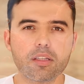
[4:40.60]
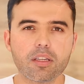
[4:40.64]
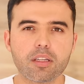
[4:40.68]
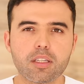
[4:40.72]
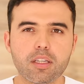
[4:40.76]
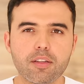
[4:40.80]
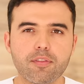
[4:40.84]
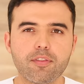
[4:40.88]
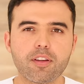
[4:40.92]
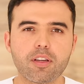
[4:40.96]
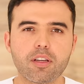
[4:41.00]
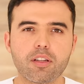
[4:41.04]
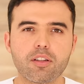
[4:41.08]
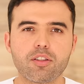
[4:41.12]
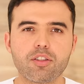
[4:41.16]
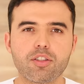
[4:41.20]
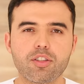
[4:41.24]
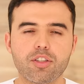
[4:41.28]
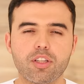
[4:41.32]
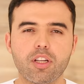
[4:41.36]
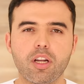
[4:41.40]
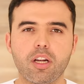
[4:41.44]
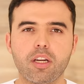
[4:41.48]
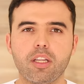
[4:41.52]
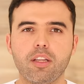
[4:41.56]
significant
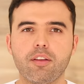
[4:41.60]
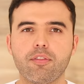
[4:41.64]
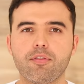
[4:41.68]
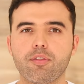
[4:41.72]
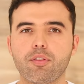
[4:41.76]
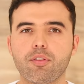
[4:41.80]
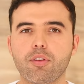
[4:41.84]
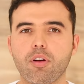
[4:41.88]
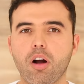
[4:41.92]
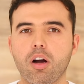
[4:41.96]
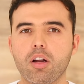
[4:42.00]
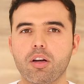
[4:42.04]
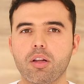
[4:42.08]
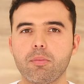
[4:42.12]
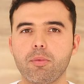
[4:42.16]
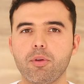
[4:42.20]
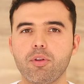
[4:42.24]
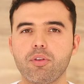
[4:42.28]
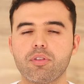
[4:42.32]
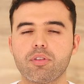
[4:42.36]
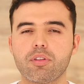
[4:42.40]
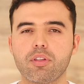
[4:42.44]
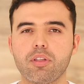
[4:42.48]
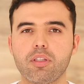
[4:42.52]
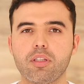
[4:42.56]
study for autoimmune
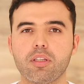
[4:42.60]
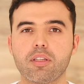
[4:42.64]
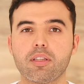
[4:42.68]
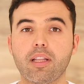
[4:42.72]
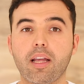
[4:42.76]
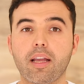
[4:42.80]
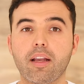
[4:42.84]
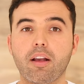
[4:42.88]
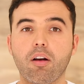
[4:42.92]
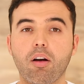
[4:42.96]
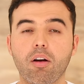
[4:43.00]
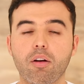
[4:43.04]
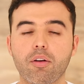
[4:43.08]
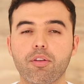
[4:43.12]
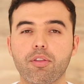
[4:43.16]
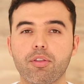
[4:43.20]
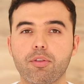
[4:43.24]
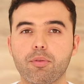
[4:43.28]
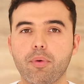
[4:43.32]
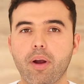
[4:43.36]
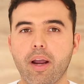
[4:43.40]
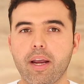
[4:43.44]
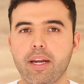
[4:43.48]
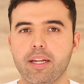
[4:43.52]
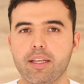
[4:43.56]
diseases like
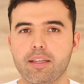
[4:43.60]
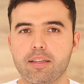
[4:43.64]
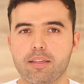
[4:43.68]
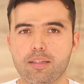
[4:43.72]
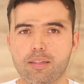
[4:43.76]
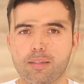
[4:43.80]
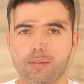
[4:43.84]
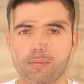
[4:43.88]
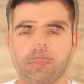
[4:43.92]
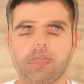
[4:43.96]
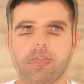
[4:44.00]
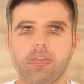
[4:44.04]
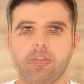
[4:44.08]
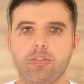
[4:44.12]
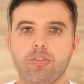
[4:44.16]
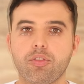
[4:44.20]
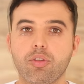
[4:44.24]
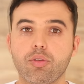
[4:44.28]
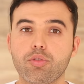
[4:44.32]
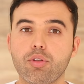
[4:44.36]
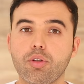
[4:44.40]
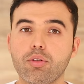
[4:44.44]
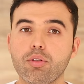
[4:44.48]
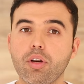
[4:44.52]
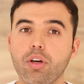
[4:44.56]
arthritis.
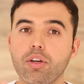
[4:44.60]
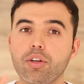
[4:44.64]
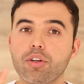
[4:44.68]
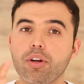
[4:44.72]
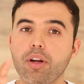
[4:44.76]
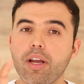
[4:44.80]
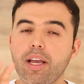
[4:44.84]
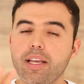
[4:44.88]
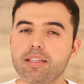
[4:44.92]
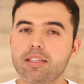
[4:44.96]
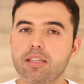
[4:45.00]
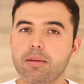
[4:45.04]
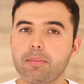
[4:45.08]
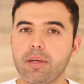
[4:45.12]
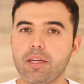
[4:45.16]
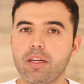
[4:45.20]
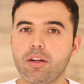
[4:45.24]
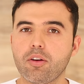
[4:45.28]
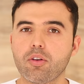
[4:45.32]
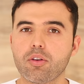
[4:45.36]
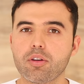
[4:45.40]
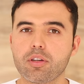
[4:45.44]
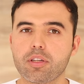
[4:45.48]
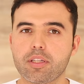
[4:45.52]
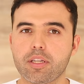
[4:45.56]
So don't underestimate
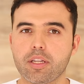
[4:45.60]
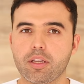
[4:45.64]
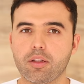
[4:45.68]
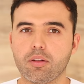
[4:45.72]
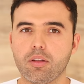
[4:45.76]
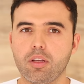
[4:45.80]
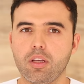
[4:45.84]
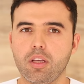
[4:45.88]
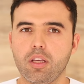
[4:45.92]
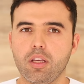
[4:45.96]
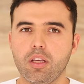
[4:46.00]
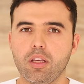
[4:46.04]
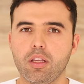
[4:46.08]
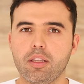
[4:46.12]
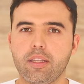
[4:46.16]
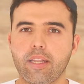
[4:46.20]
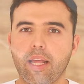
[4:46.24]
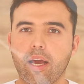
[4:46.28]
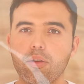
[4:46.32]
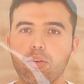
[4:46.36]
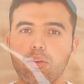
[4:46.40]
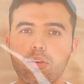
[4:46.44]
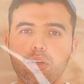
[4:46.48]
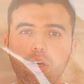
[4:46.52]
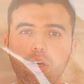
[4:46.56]
horsetail. Now you